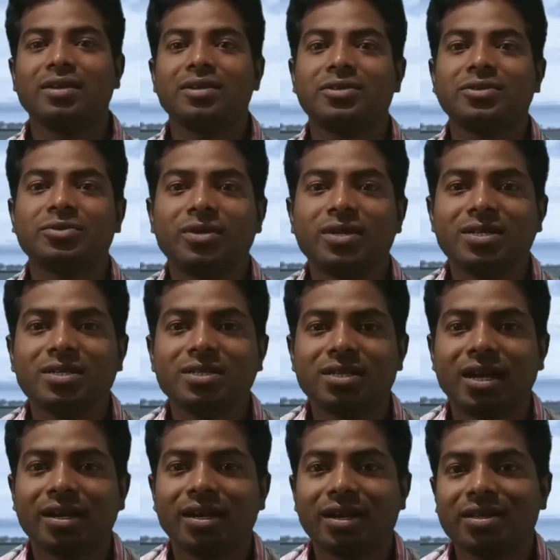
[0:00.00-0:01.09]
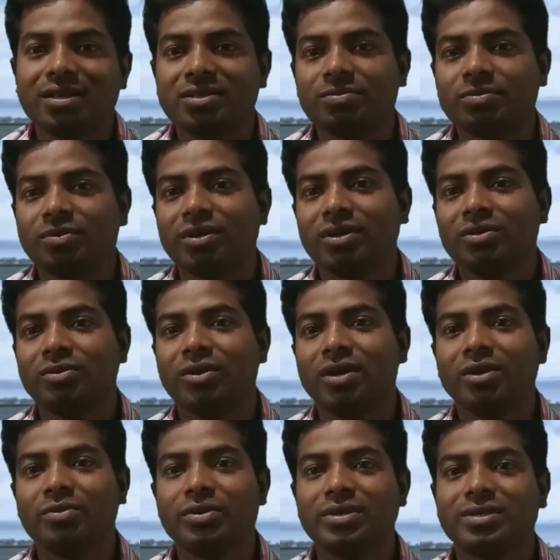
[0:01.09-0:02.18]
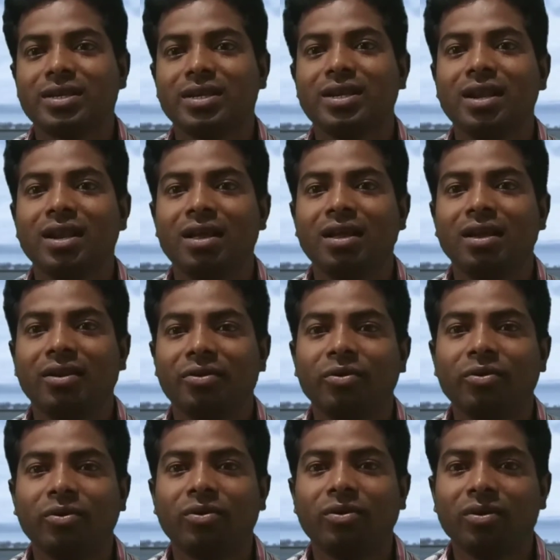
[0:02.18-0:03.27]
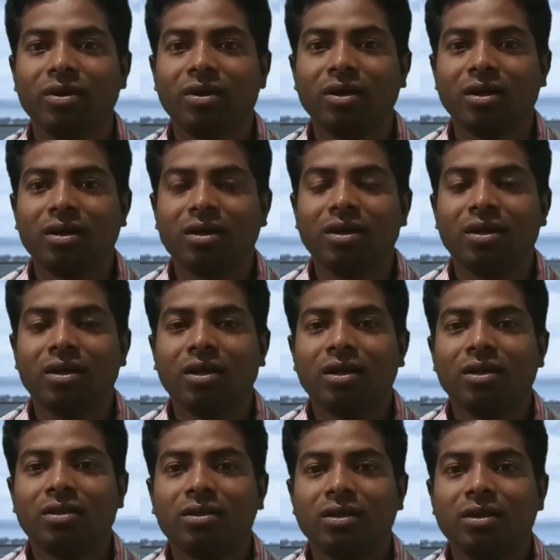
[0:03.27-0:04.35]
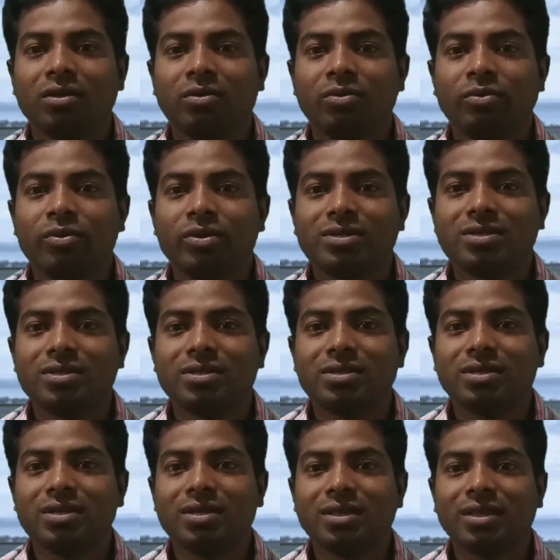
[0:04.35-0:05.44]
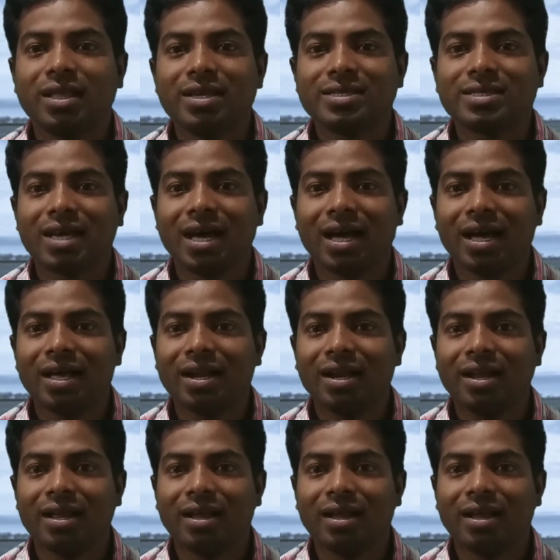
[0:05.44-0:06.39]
Students, under this point today we shall know which things are